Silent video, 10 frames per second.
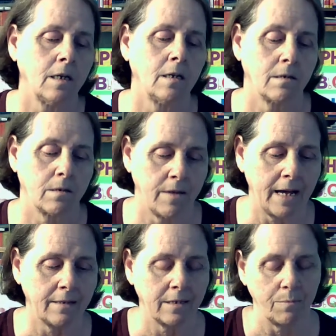So
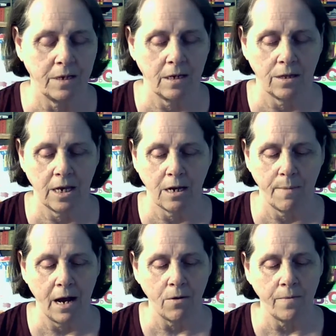that's something to think
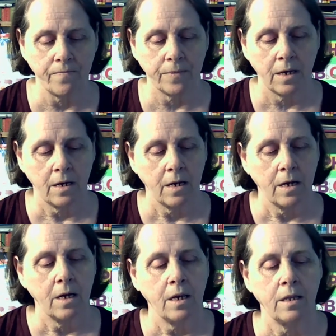about.
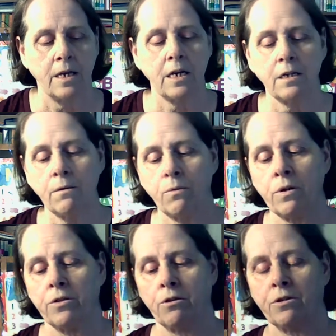Then
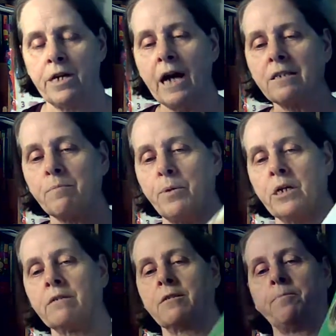with your textbooks,